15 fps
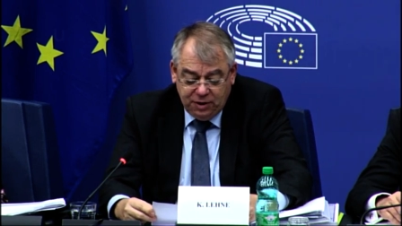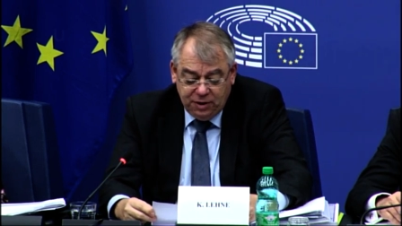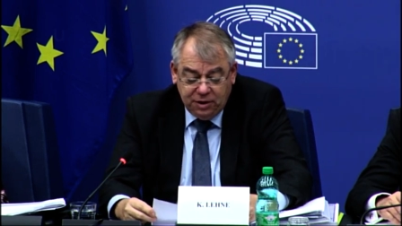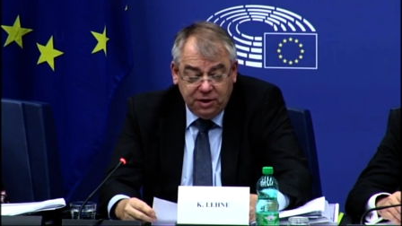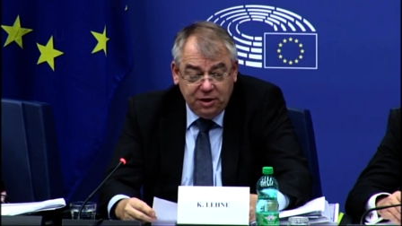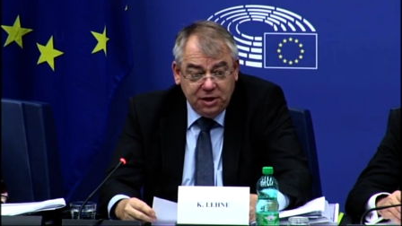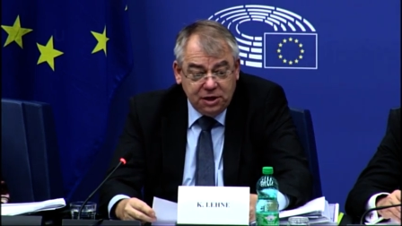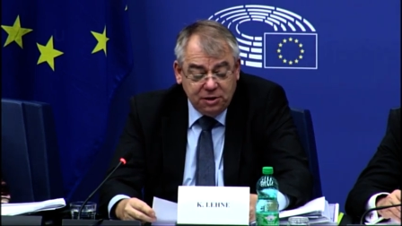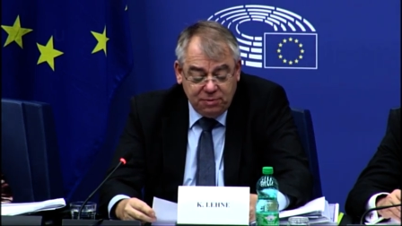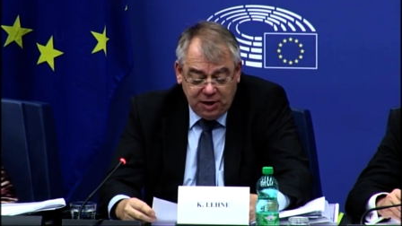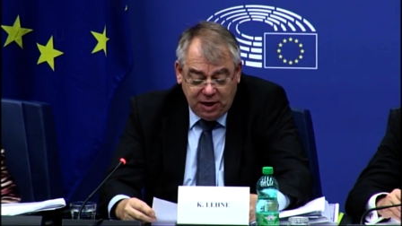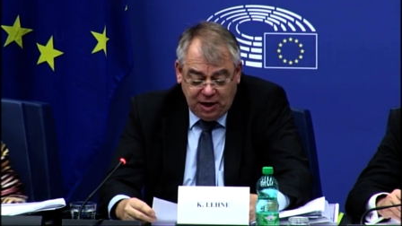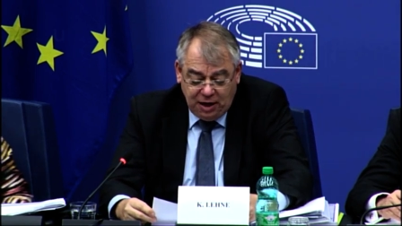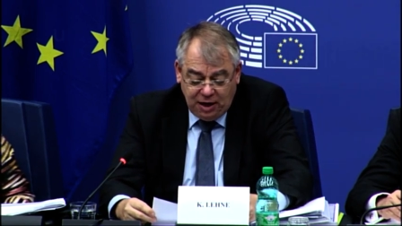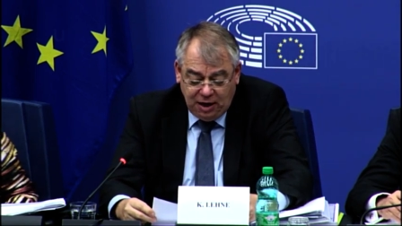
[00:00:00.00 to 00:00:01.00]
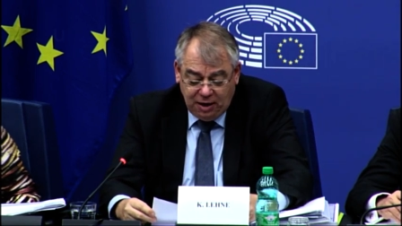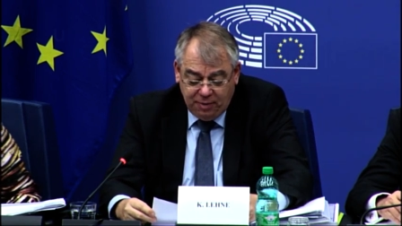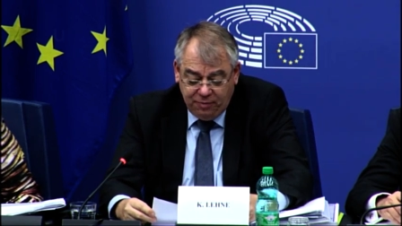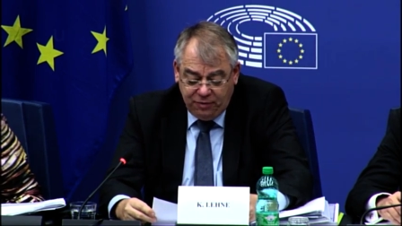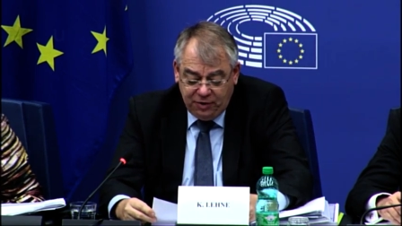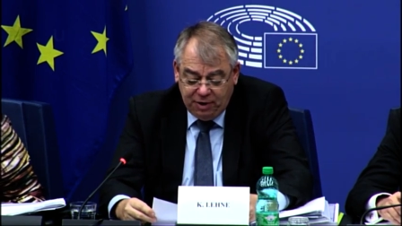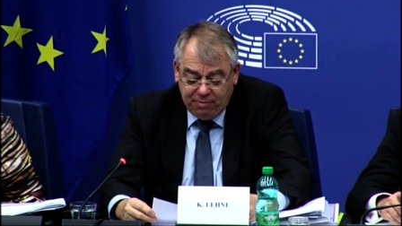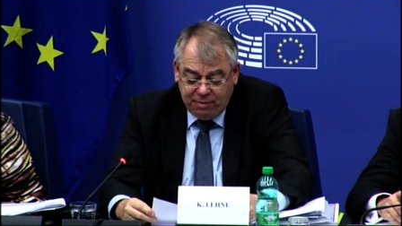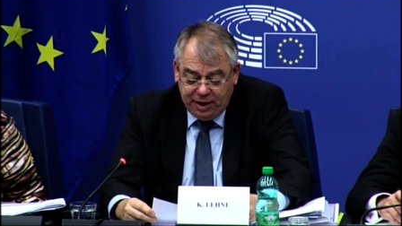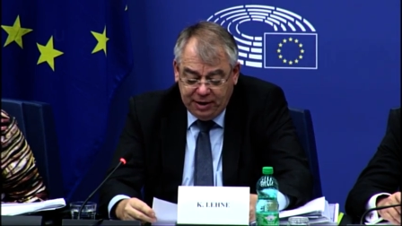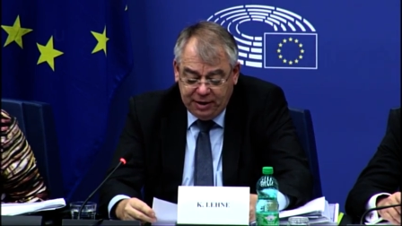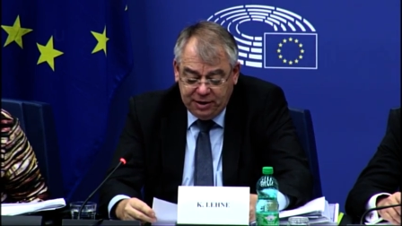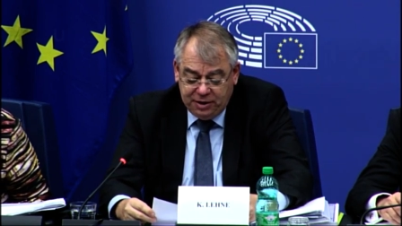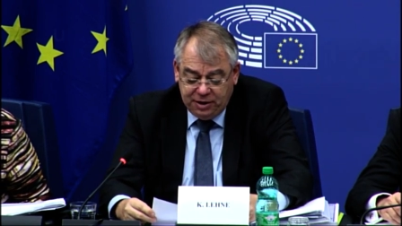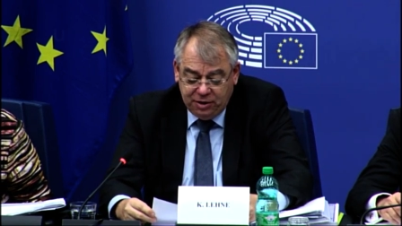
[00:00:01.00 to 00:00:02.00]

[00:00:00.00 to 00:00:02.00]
for always looking to the past,